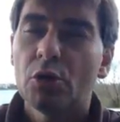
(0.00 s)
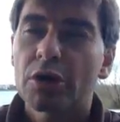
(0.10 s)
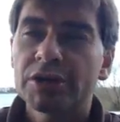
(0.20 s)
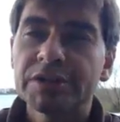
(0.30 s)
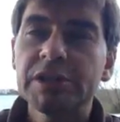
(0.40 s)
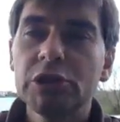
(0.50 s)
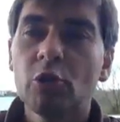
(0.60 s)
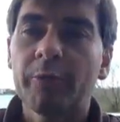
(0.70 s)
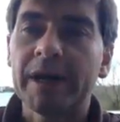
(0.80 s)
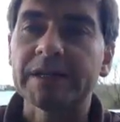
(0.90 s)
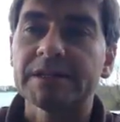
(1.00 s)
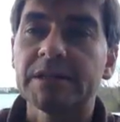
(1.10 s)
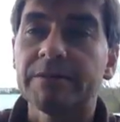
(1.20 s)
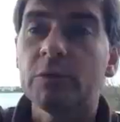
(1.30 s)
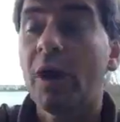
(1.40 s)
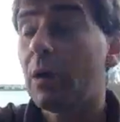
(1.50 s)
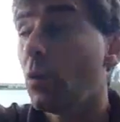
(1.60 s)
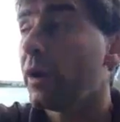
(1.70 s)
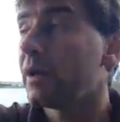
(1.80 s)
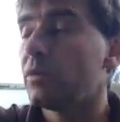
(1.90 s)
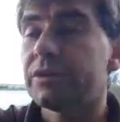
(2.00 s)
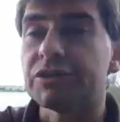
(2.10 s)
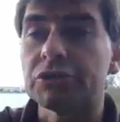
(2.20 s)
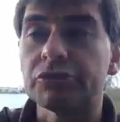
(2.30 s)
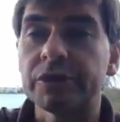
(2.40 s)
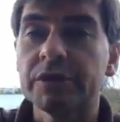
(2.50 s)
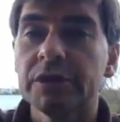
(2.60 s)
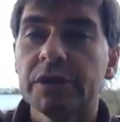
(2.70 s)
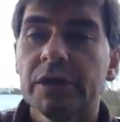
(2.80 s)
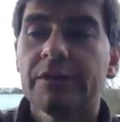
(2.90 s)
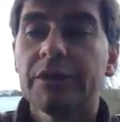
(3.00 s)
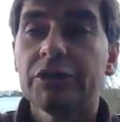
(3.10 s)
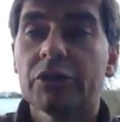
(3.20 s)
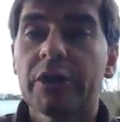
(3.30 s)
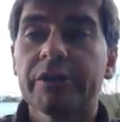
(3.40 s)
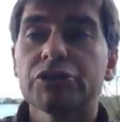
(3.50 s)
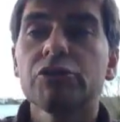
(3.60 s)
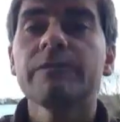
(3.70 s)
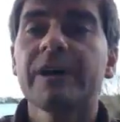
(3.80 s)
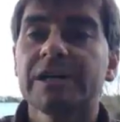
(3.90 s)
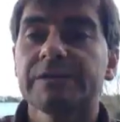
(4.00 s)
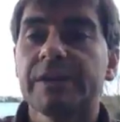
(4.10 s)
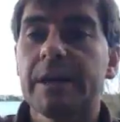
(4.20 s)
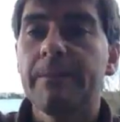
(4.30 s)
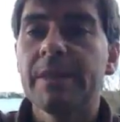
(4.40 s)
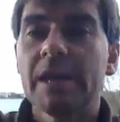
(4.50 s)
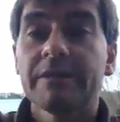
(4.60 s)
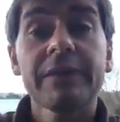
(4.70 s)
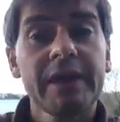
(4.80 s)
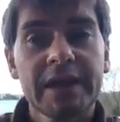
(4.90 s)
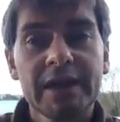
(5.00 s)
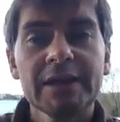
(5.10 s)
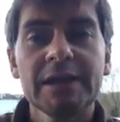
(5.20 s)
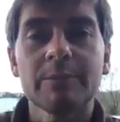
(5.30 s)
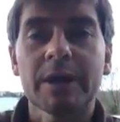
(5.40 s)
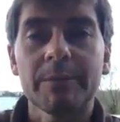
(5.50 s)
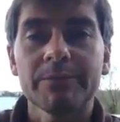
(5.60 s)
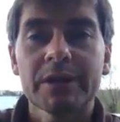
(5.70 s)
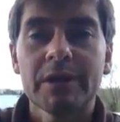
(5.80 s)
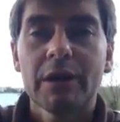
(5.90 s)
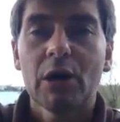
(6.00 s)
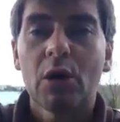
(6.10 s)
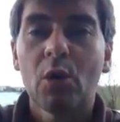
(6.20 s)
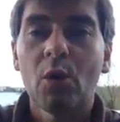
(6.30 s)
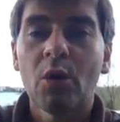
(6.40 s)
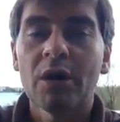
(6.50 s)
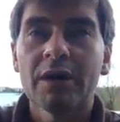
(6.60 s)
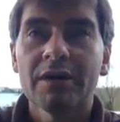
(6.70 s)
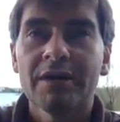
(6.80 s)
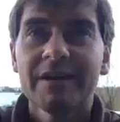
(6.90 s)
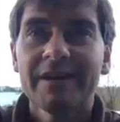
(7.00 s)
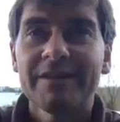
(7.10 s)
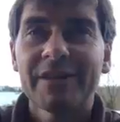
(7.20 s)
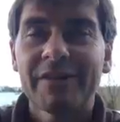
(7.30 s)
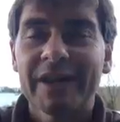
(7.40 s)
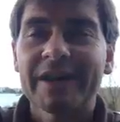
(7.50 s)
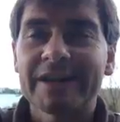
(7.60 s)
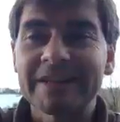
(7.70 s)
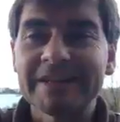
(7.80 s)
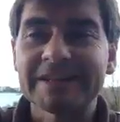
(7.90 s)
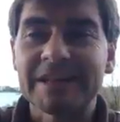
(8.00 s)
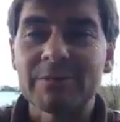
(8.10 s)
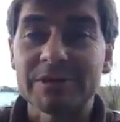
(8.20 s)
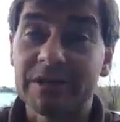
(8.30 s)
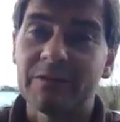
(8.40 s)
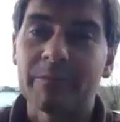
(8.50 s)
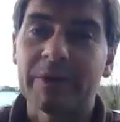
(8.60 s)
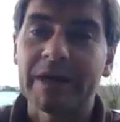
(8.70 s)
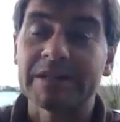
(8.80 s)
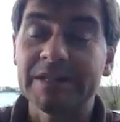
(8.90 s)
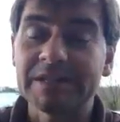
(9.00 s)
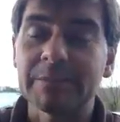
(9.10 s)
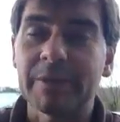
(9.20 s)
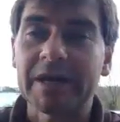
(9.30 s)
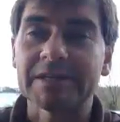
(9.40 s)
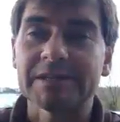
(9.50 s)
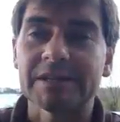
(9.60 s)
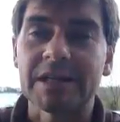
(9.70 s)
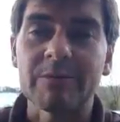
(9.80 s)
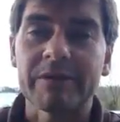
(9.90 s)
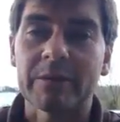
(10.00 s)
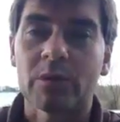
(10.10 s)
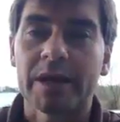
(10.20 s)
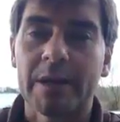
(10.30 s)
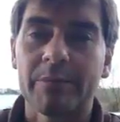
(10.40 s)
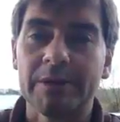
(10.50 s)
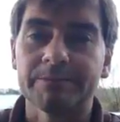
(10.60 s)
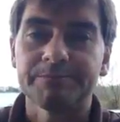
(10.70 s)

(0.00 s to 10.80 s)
consider your pace, that if you are walking with your children, that you're not going too fast for them, that they can keep up, or that they can at least keep a decent pace to keep everyone happy.